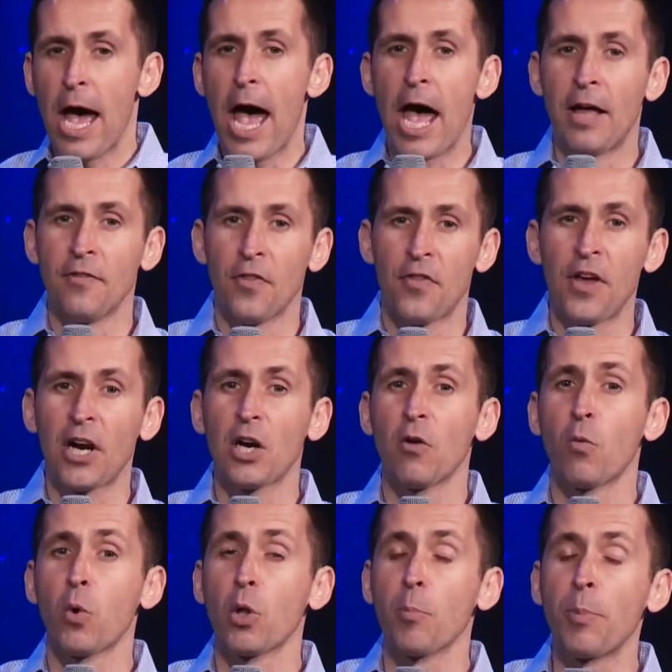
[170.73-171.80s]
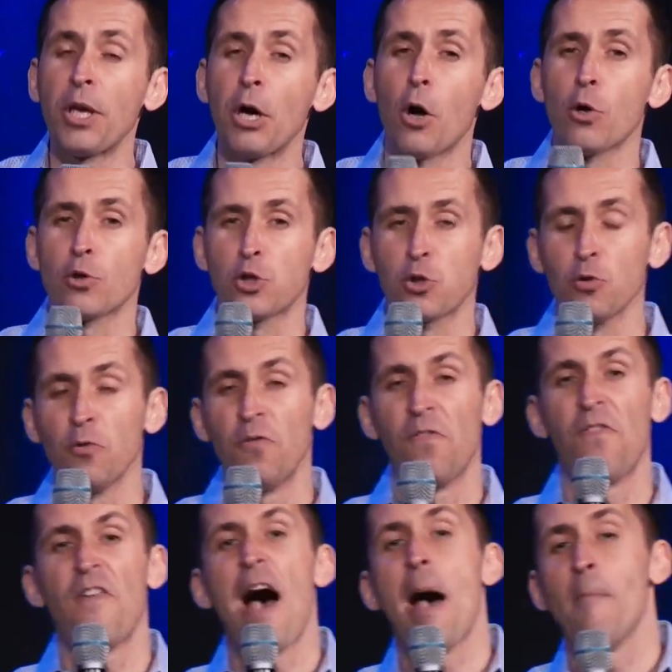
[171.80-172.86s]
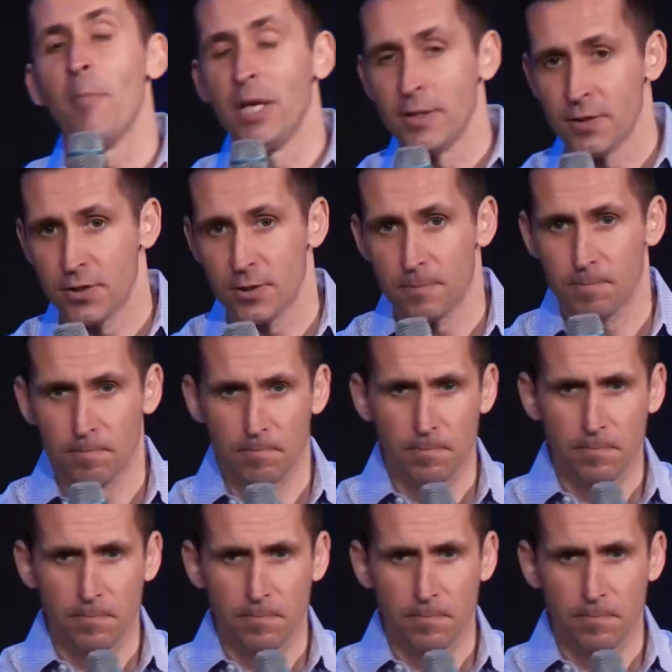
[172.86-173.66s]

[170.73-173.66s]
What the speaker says: and there will be also famines.